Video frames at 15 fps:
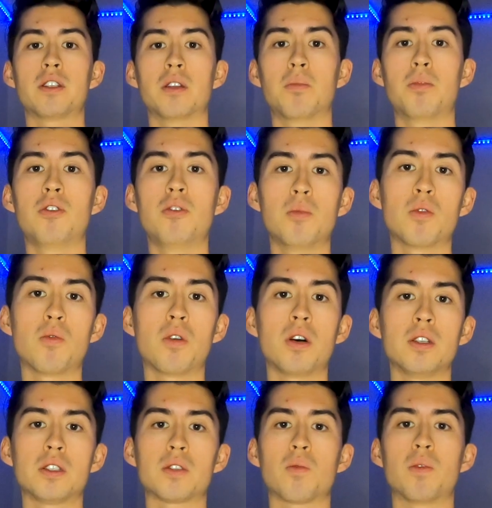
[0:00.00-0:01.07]
to the Puma
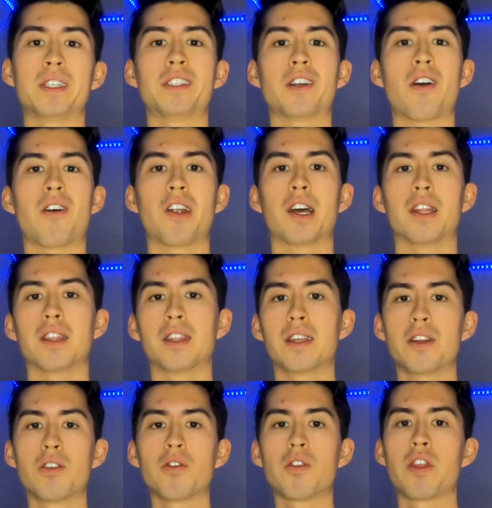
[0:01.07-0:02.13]
ones, which are a
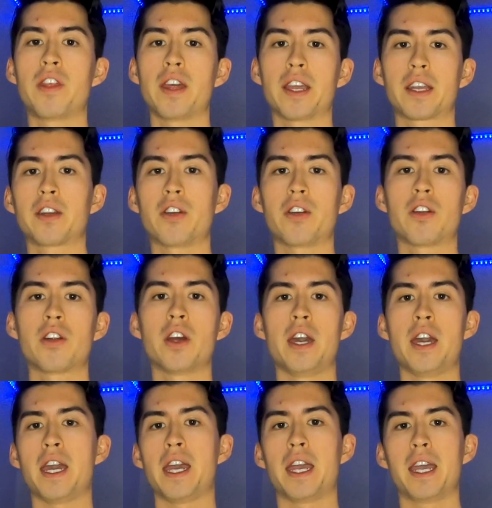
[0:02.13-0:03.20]
little thicker
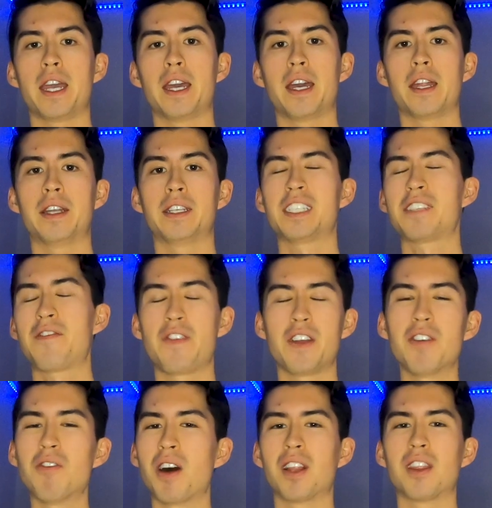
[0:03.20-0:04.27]
and just
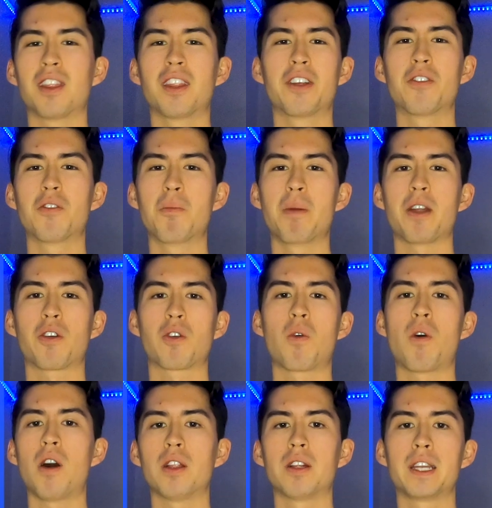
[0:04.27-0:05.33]
feel a little better
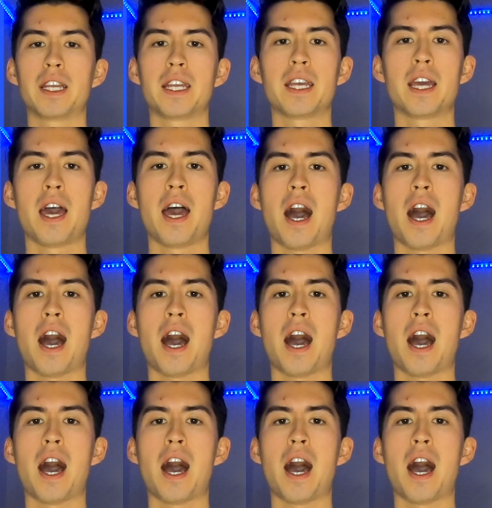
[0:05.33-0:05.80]
quality,